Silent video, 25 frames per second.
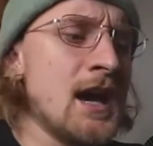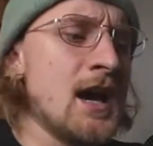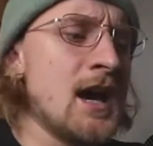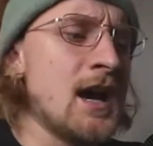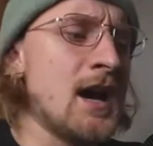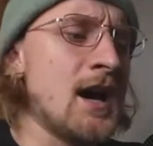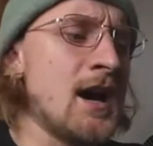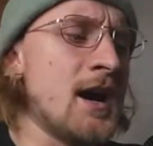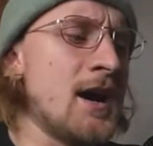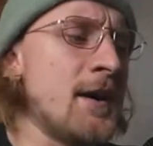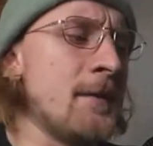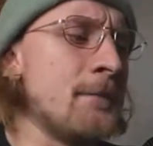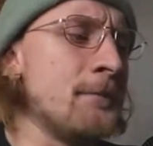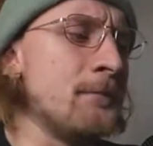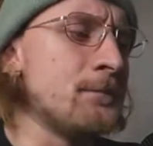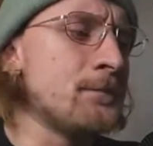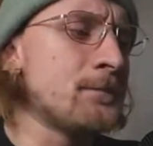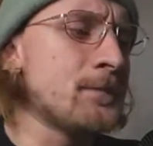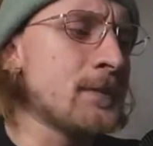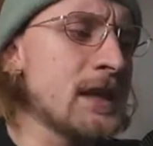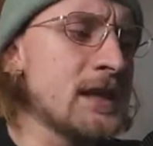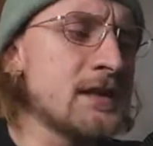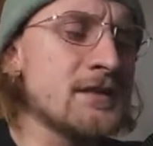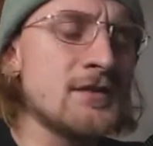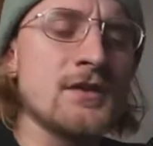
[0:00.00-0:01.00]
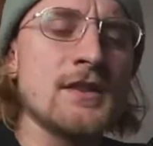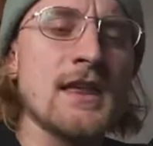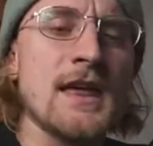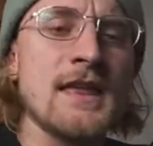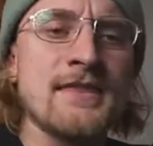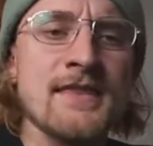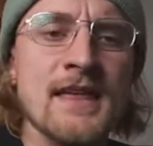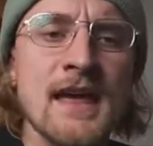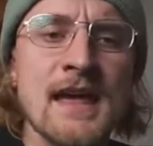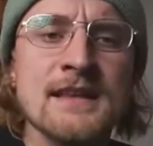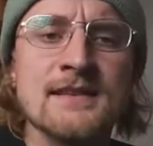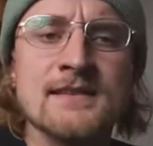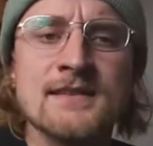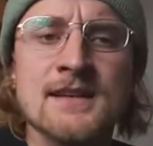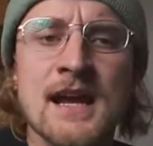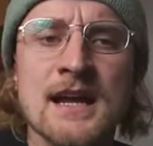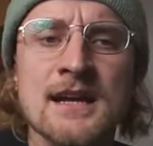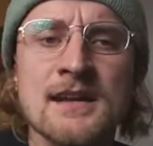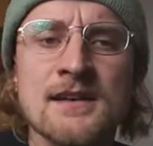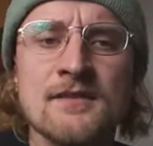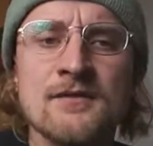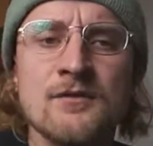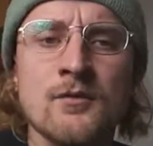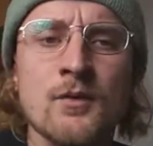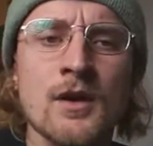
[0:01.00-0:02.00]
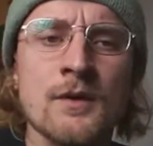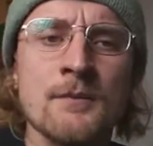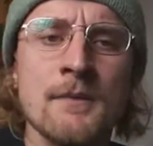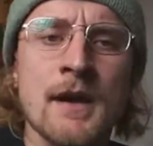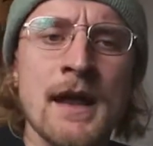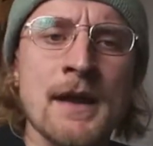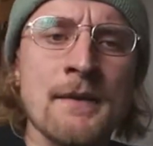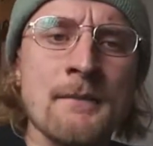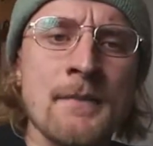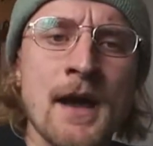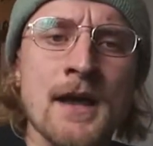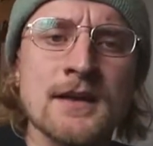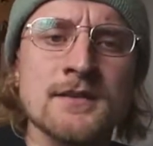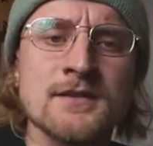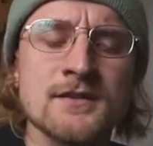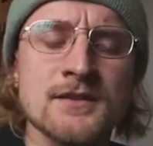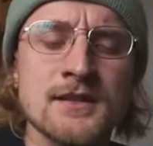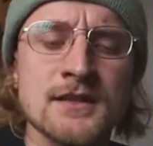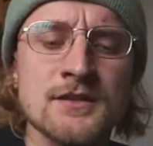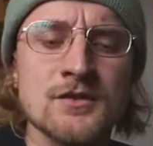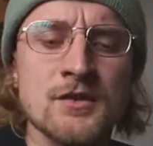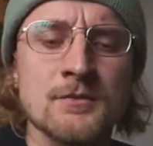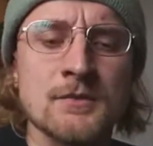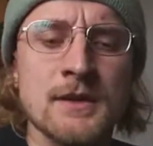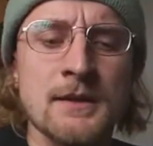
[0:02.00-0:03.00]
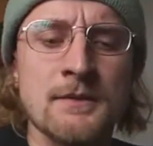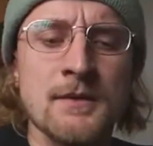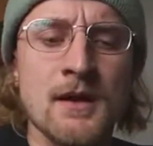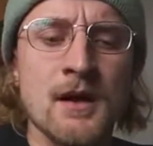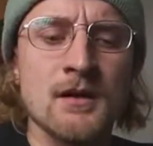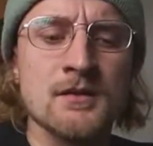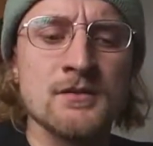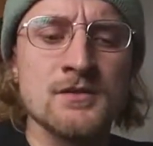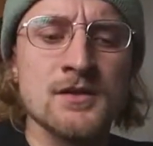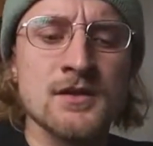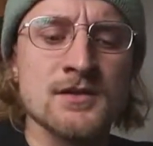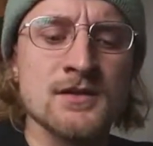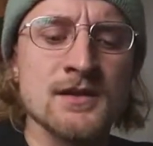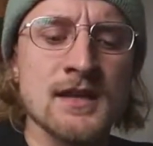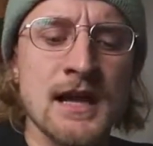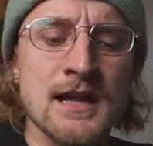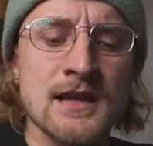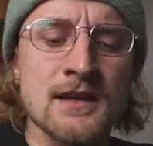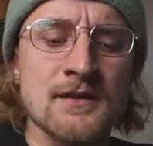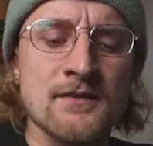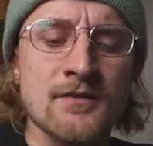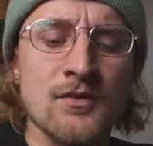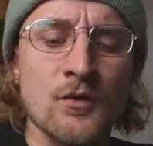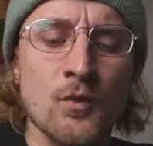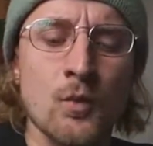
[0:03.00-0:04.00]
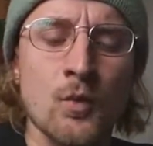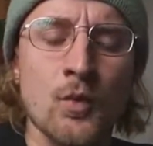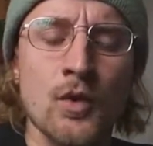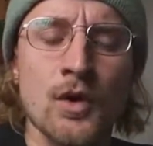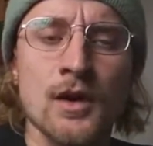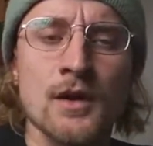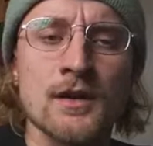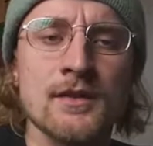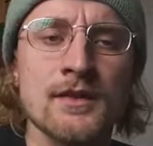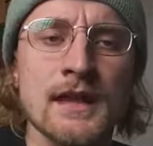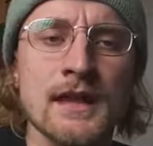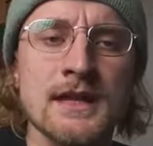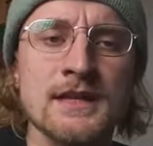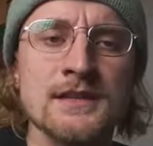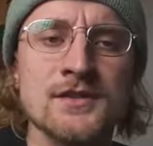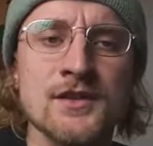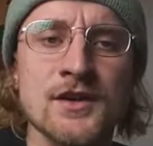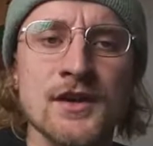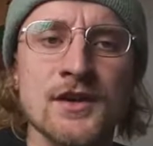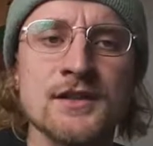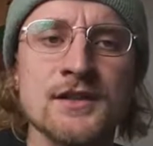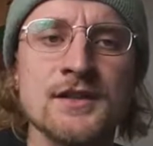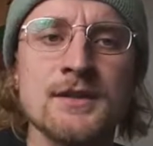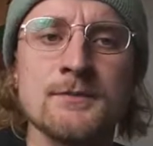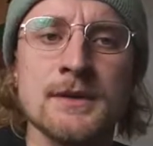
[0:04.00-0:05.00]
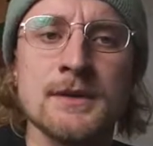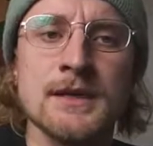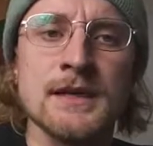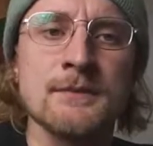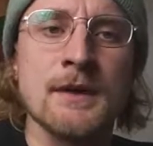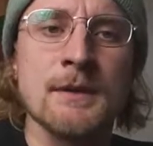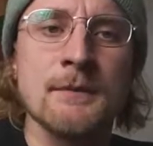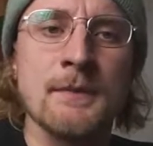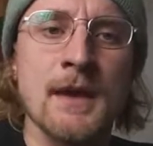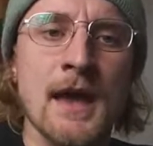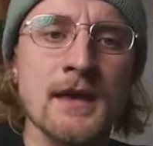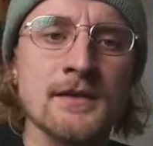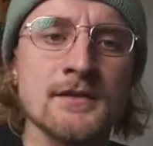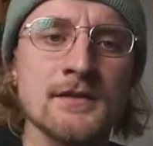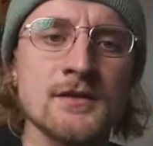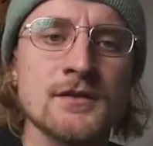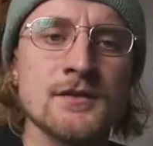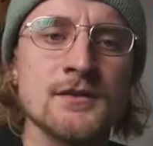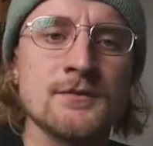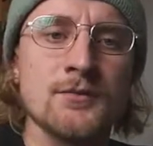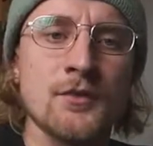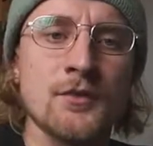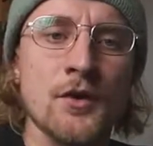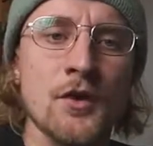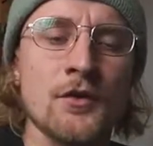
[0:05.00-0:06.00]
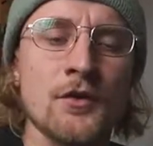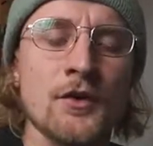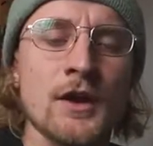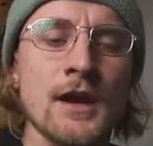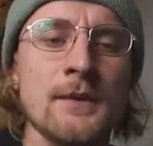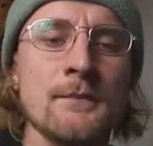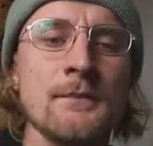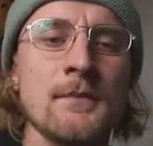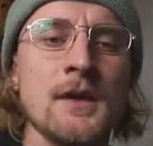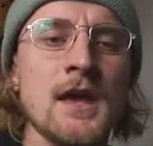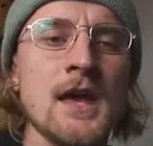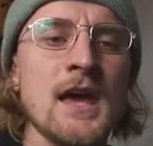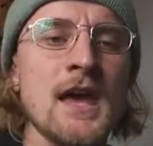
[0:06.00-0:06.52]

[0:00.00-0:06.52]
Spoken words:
And so that's kind of where my imposter syndrome came out, just kind of the work that it took to be in my master's program.